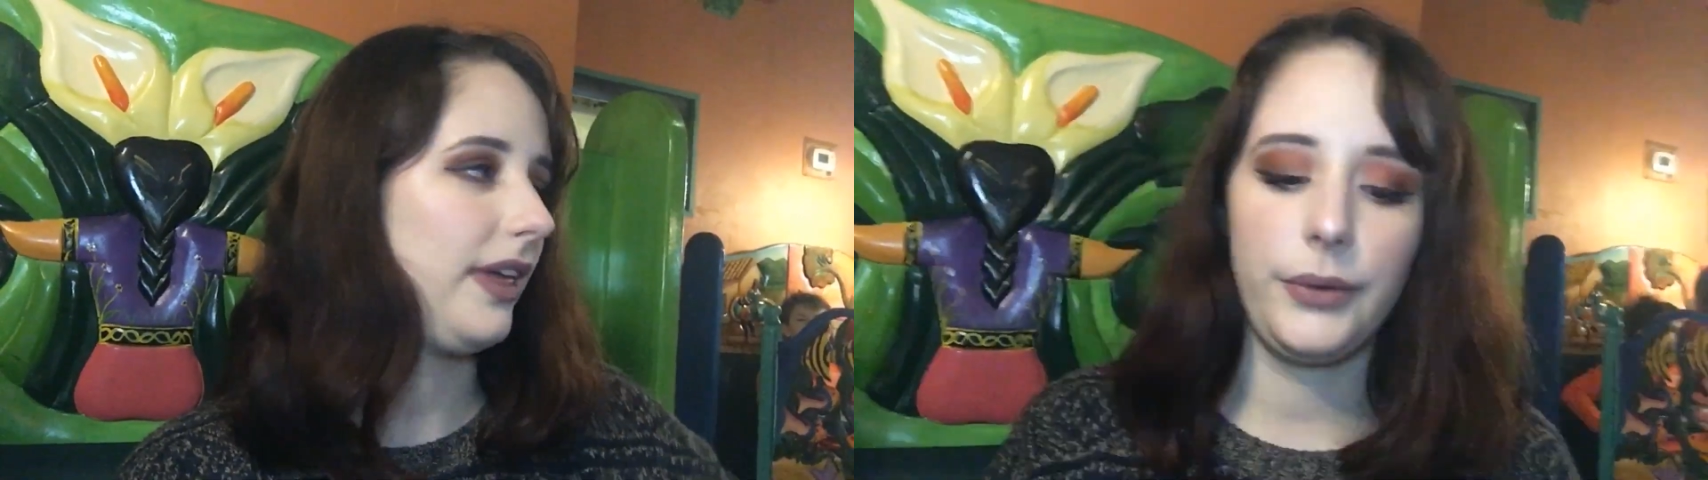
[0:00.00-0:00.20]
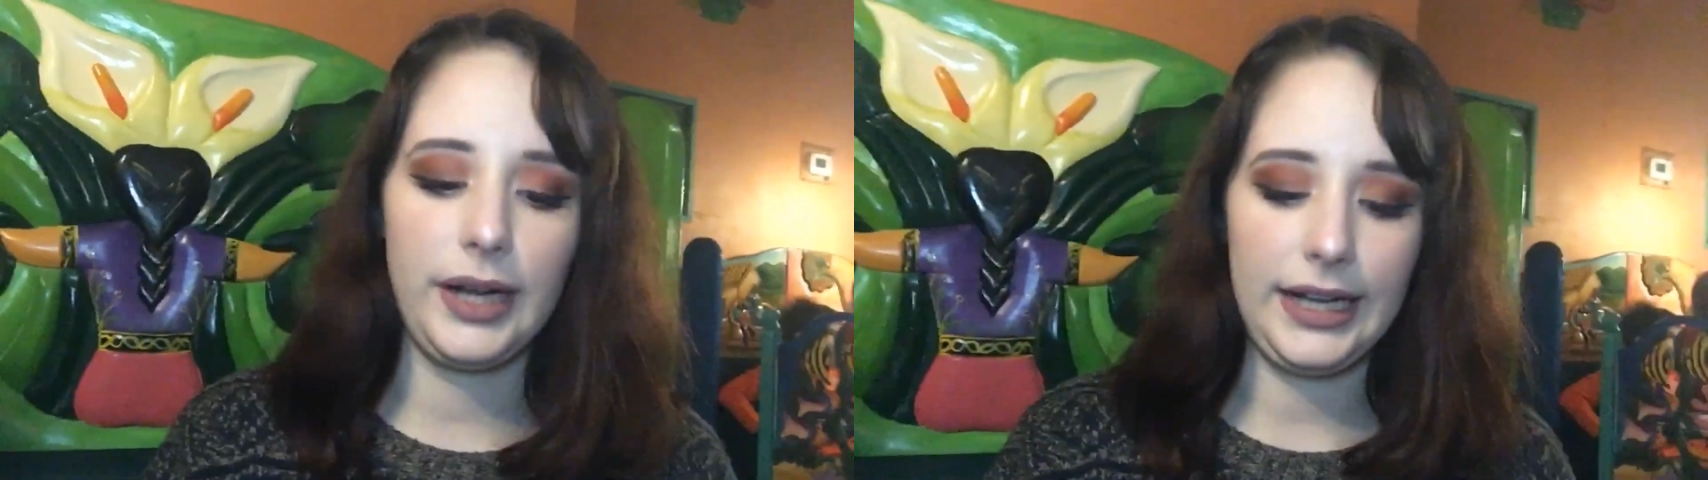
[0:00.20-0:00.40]

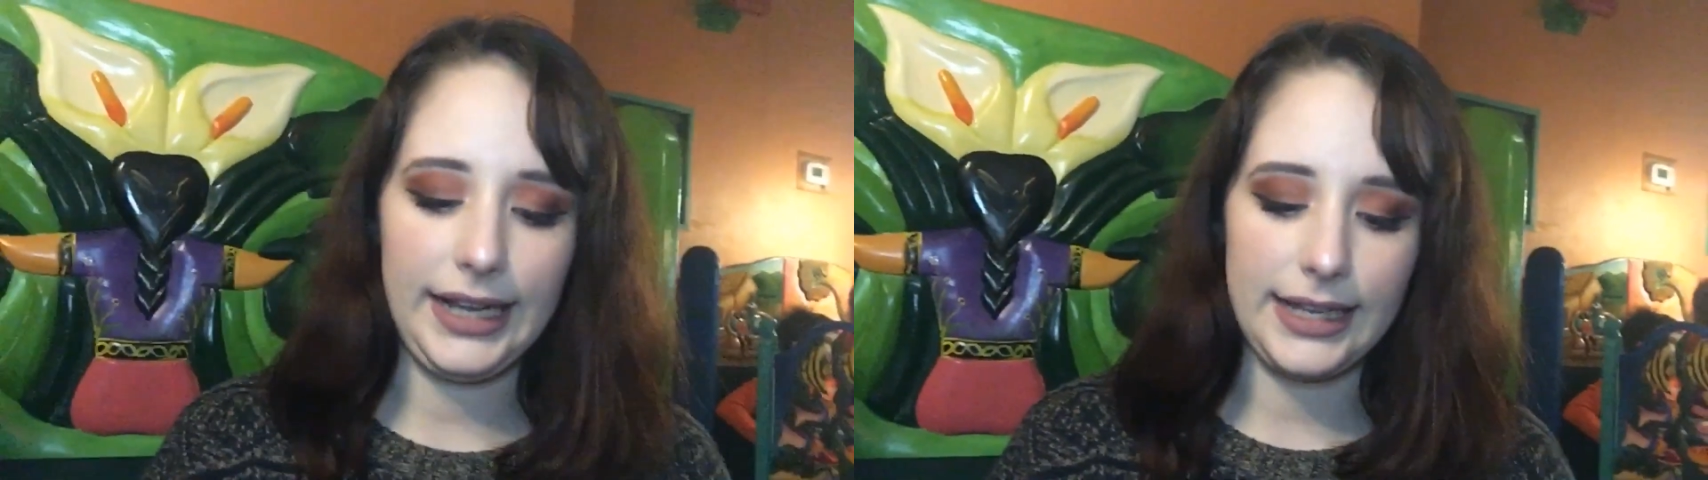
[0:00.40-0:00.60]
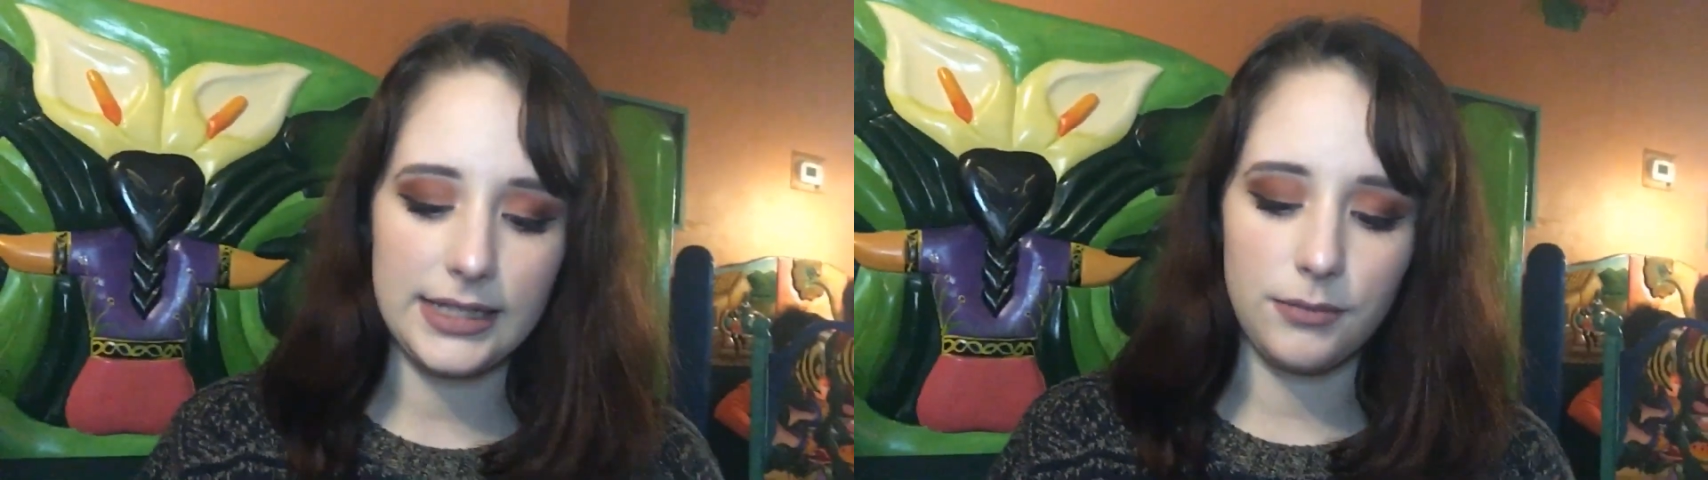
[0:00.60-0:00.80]
We're gonna
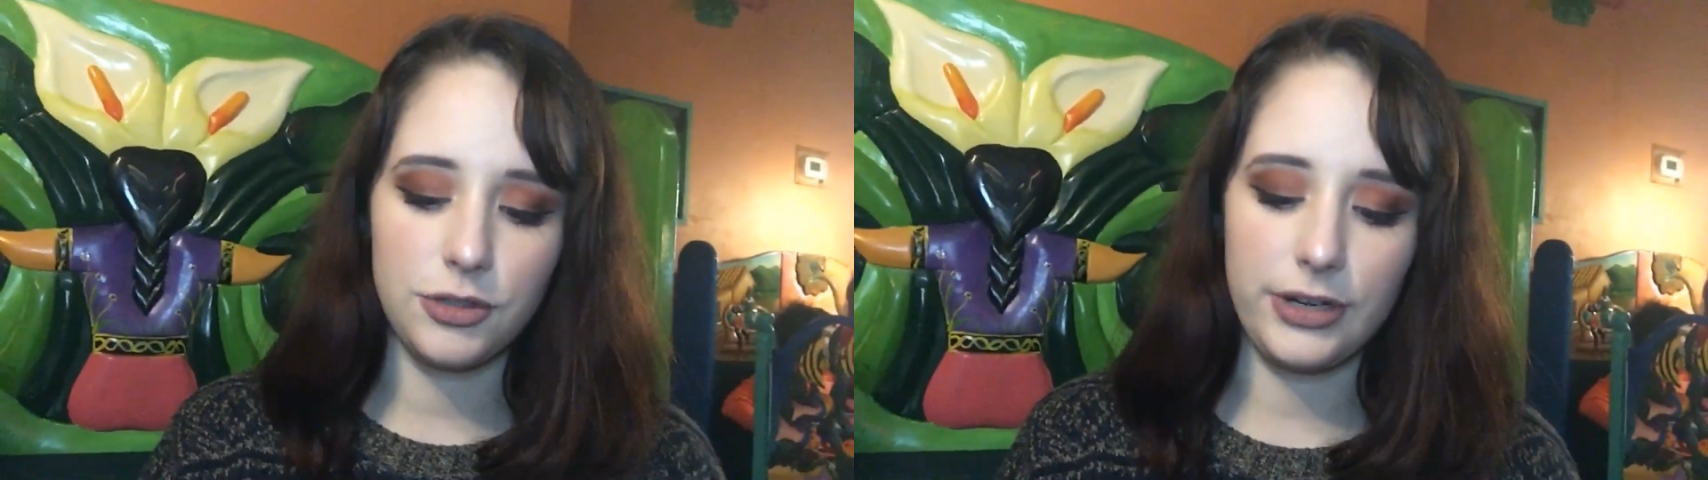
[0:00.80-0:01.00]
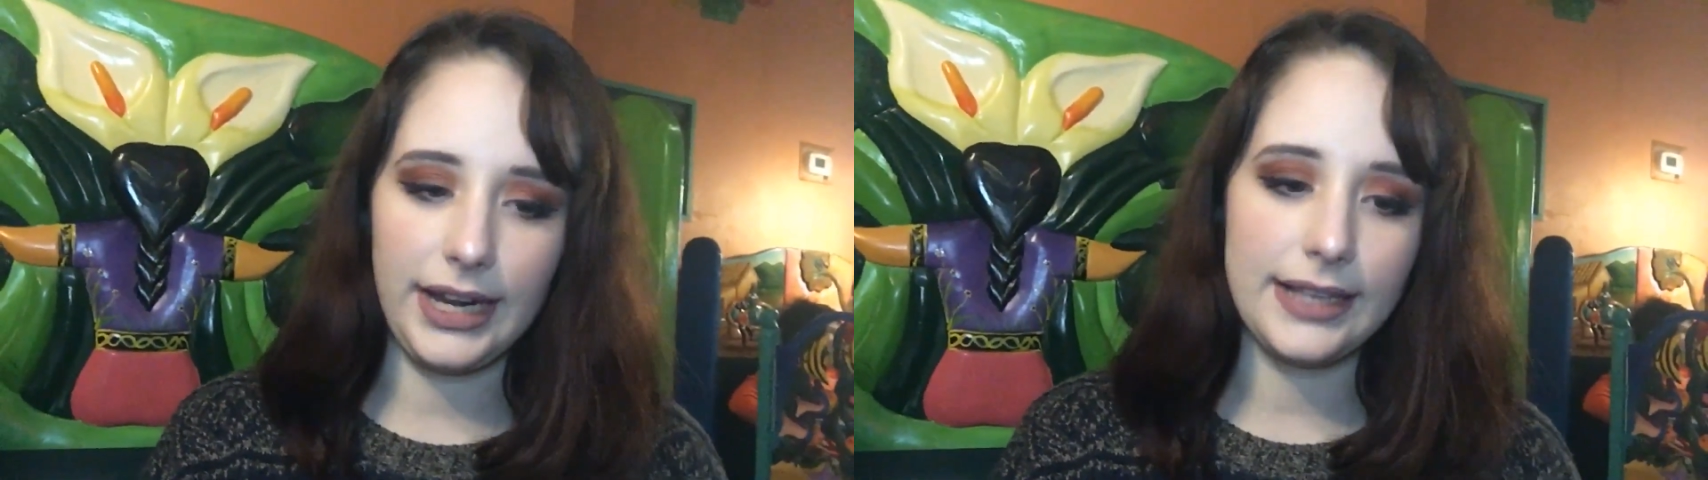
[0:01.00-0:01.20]
get some
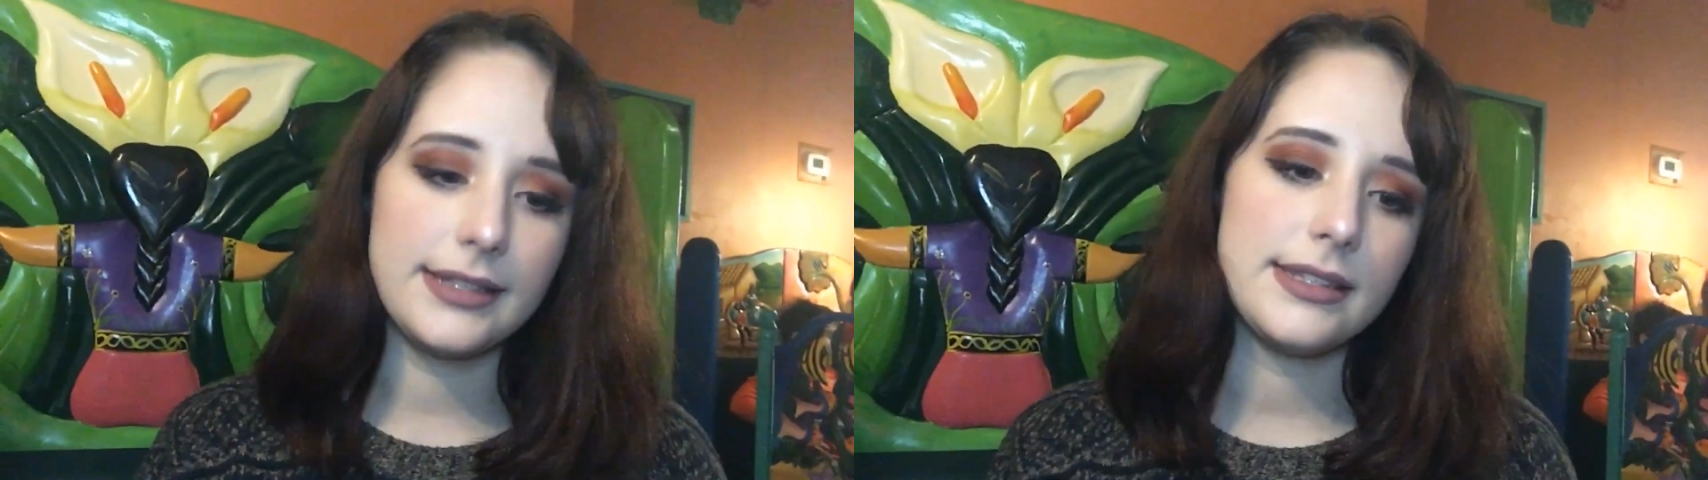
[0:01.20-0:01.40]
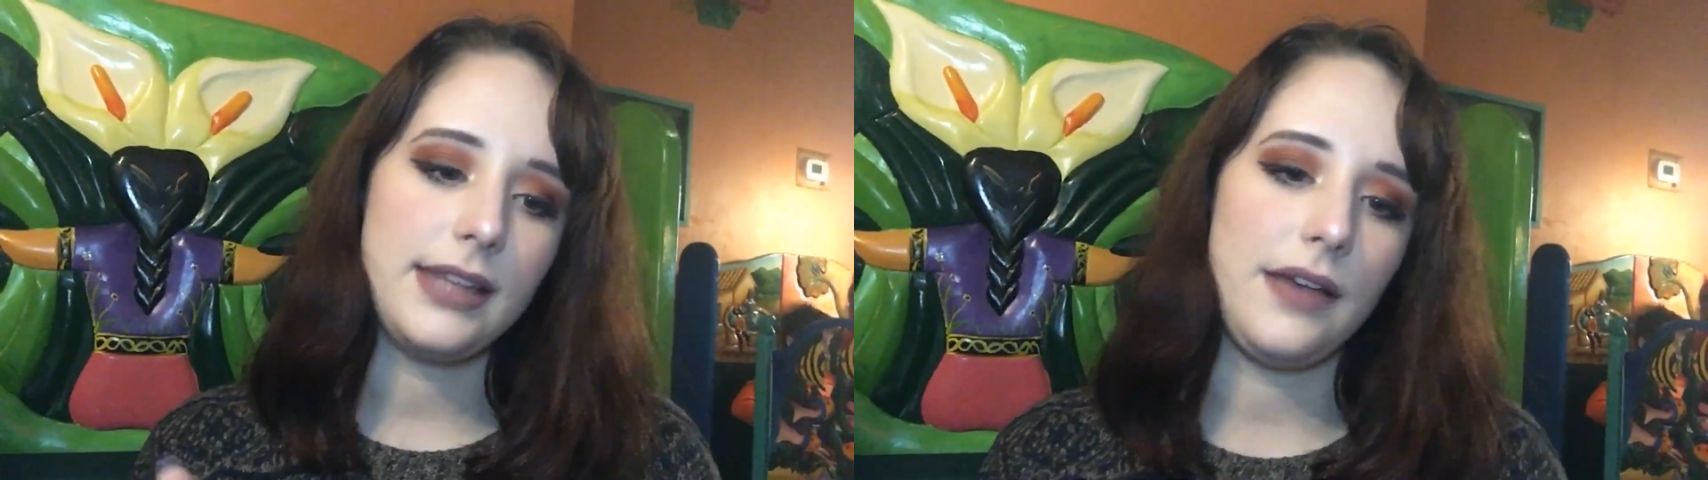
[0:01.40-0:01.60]

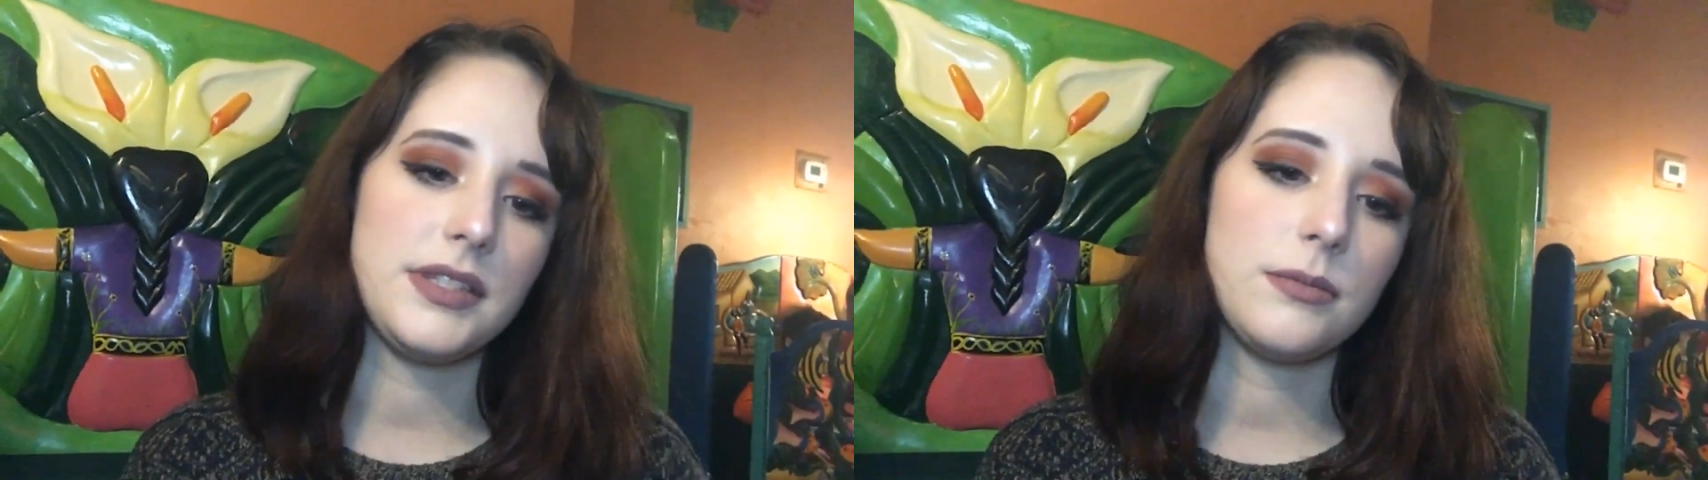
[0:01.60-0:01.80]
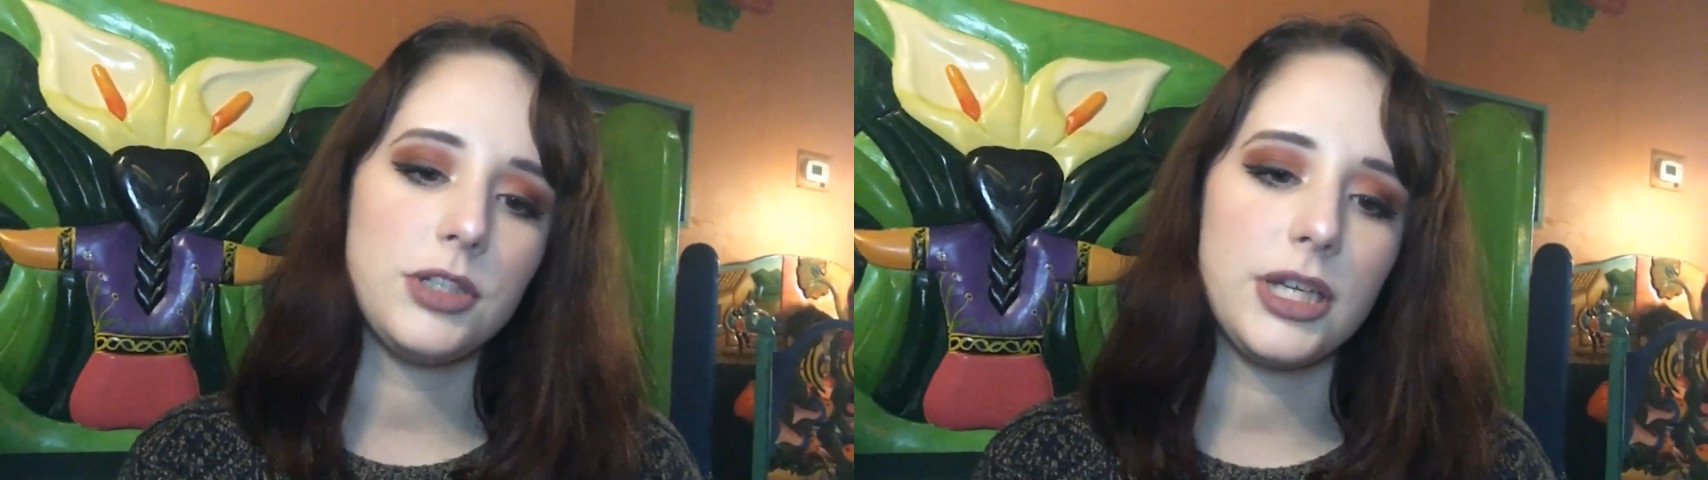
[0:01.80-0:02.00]
drinks, have
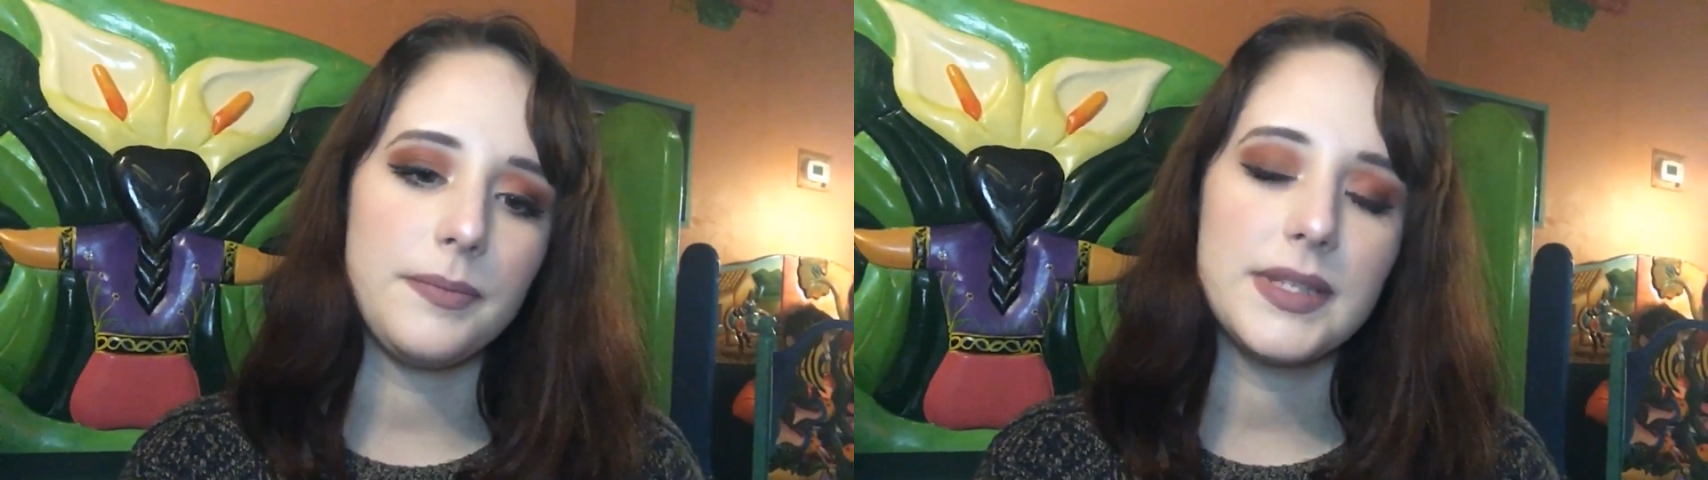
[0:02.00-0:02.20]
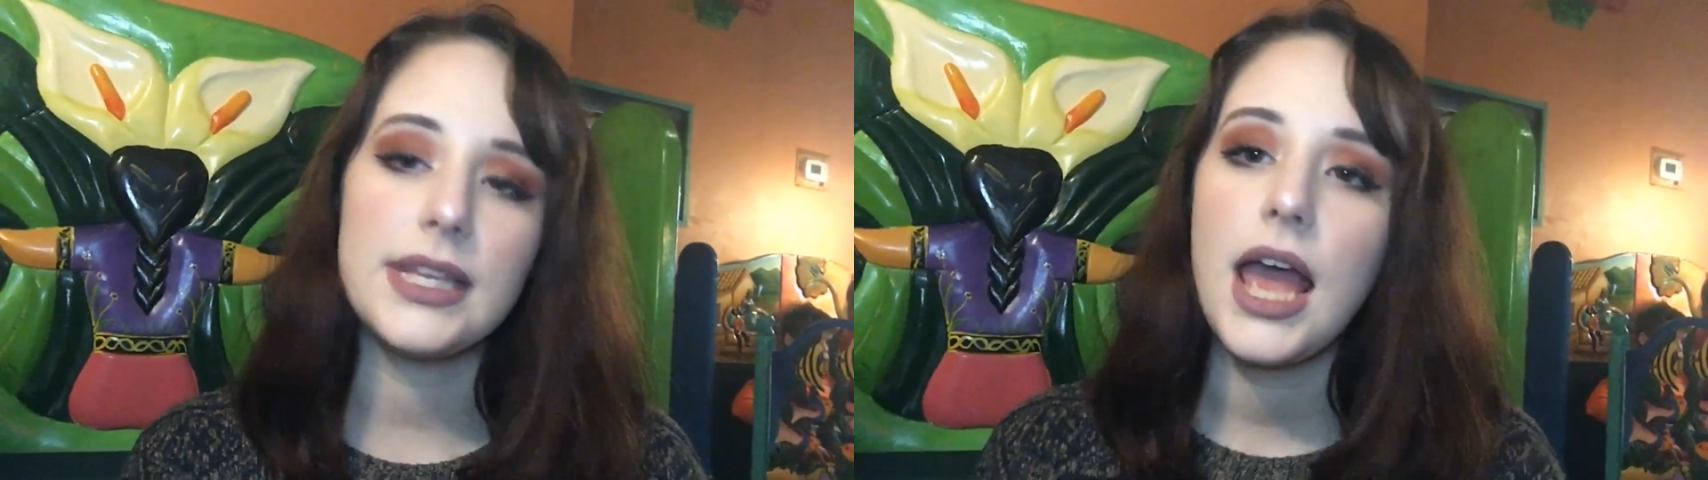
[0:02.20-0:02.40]
some
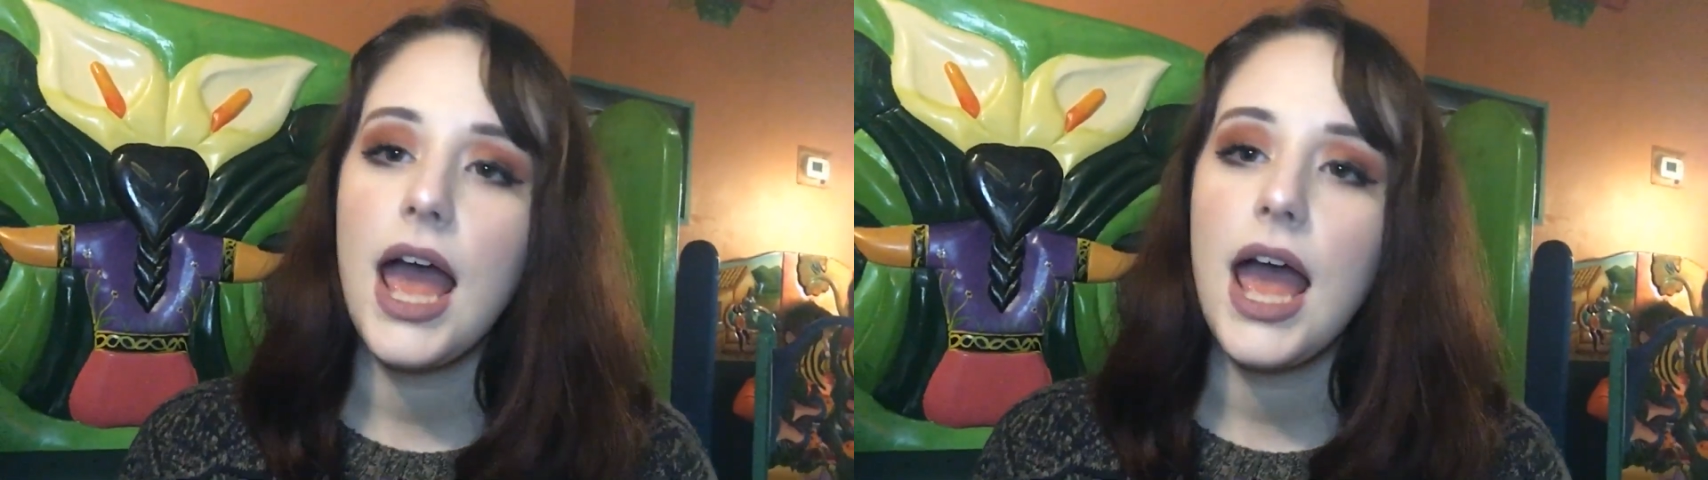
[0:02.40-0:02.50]
chips,